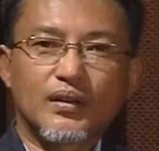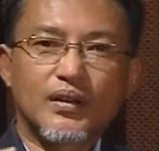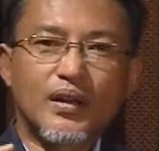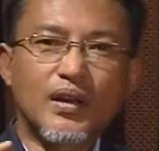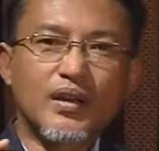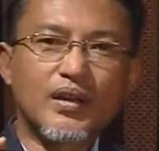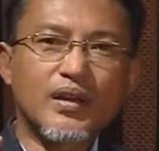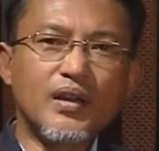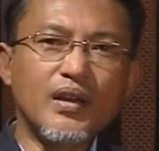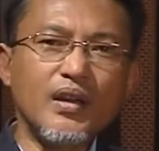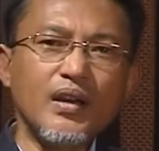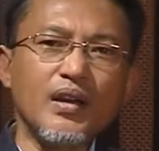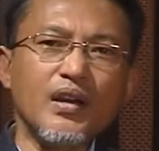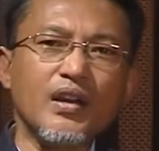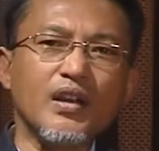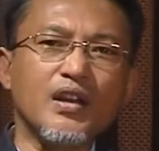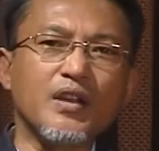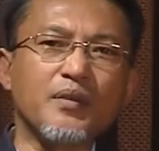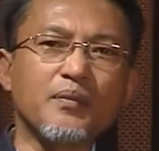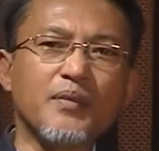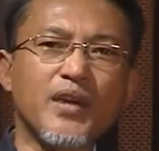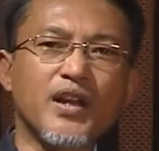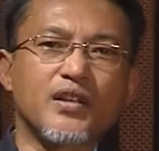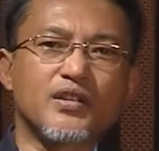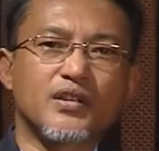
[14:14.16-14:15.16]
key
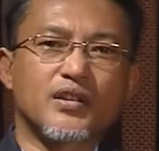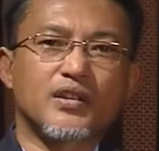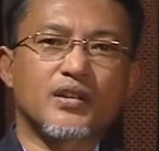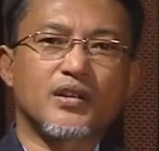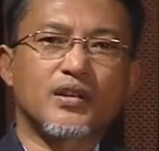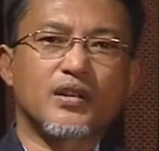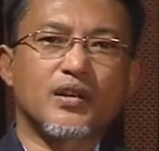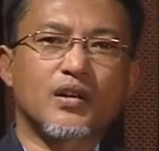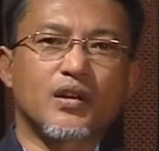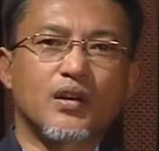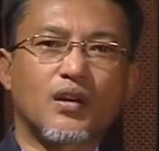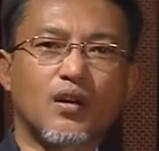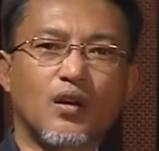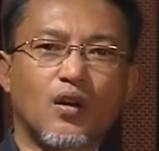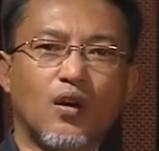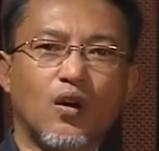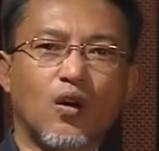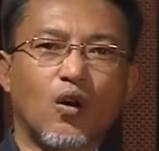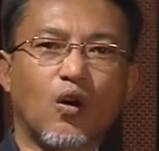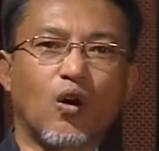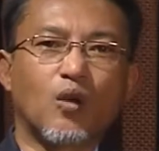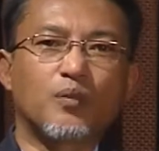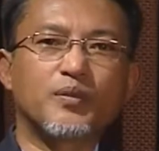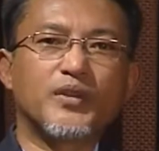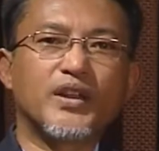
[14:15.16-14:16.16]
elements
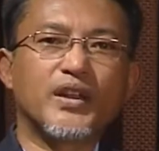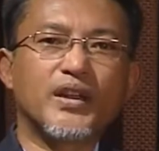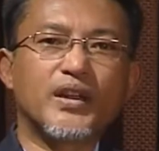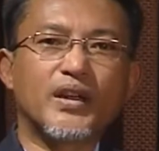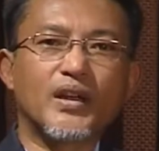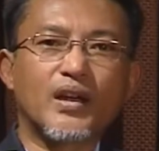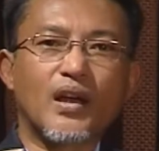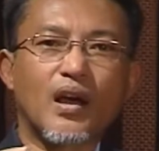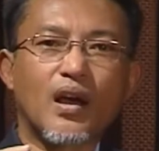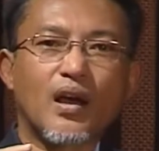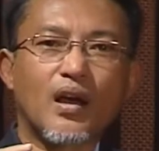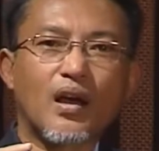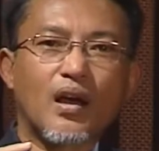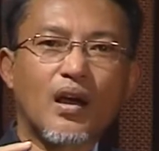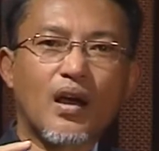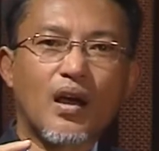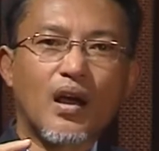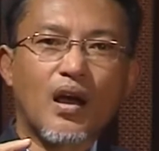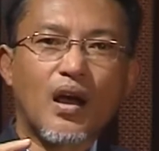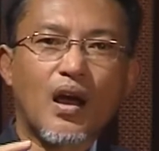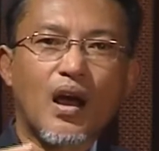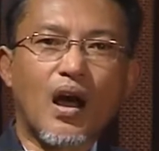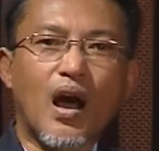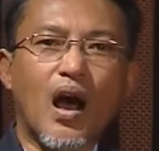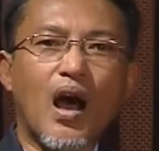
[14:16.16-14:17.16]
of the
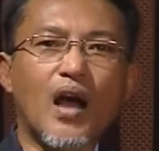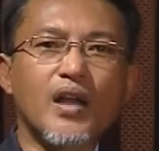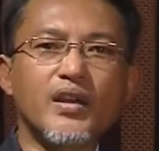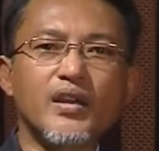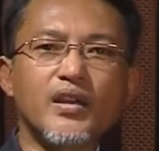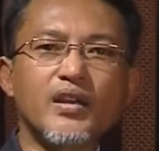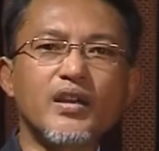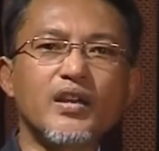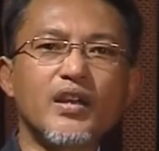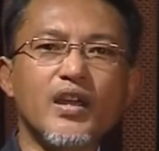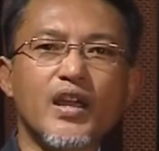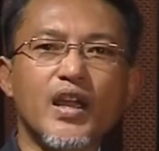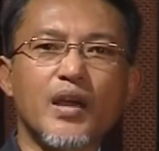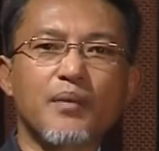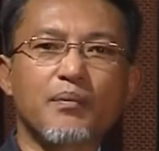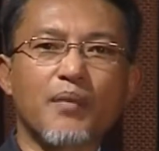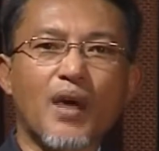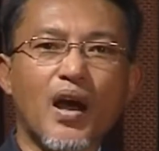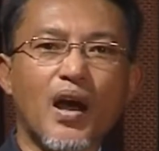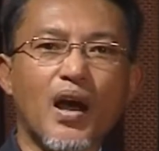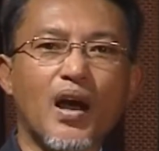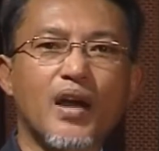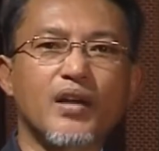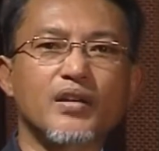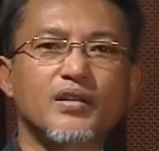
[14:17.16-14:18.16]

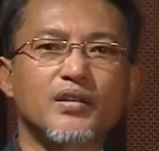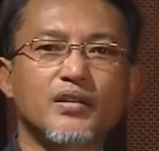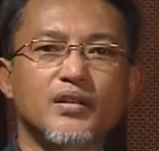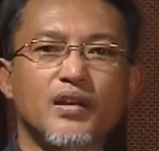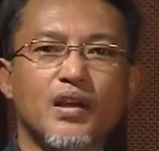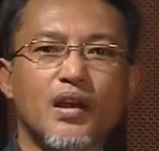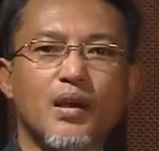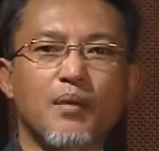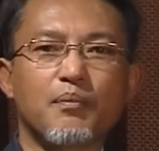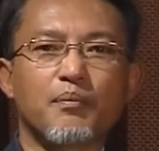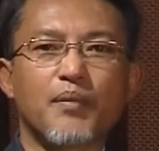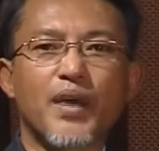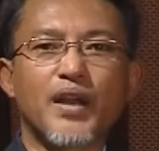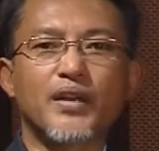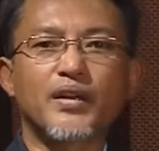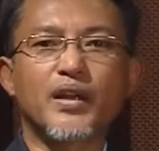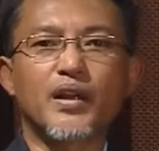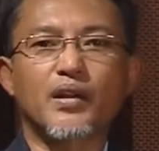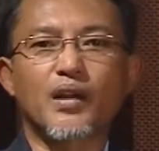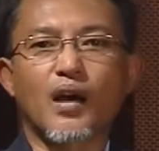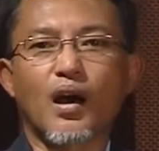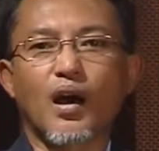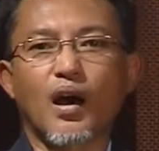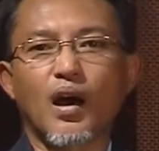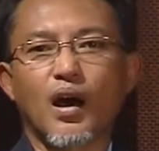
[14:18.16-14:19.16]
IEMI's mandate
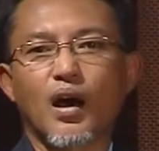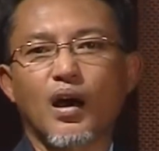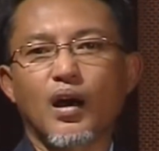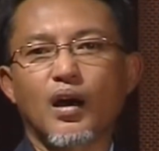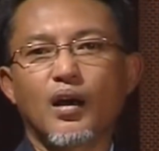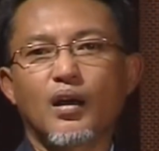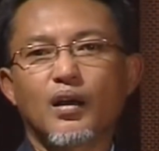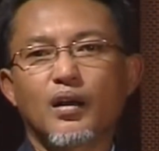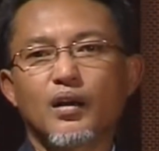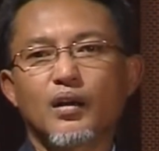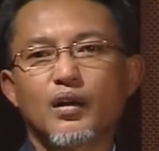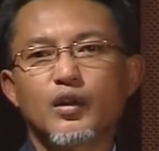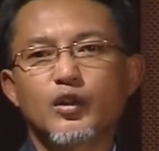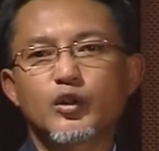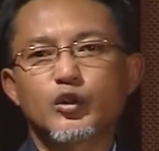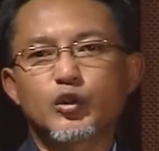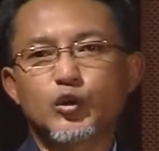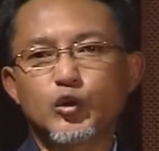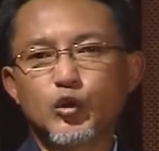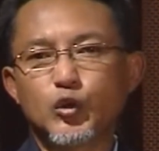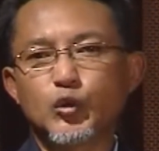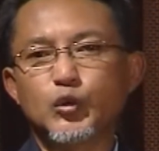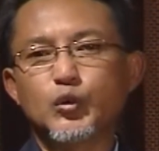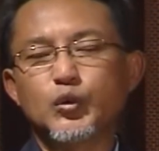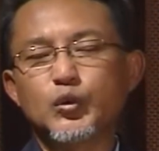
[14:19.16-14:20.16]
are
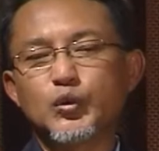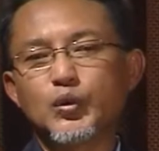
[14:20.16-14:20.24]
to